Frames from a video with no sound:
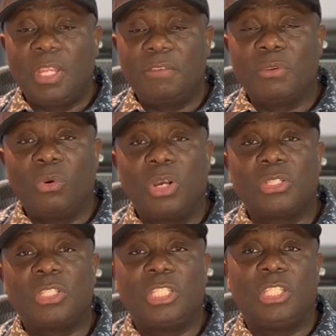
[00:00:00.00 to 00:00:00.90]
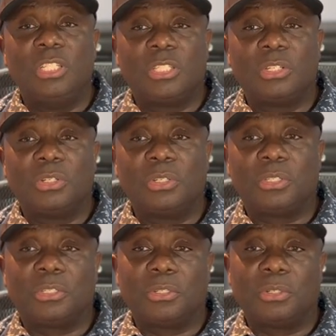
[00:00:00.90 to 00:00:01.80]
if you want to
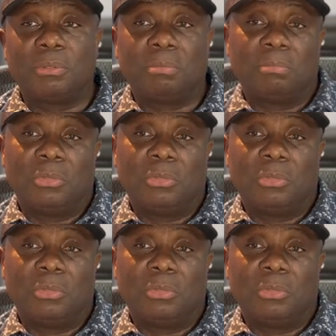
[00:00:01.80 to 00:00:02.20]
to to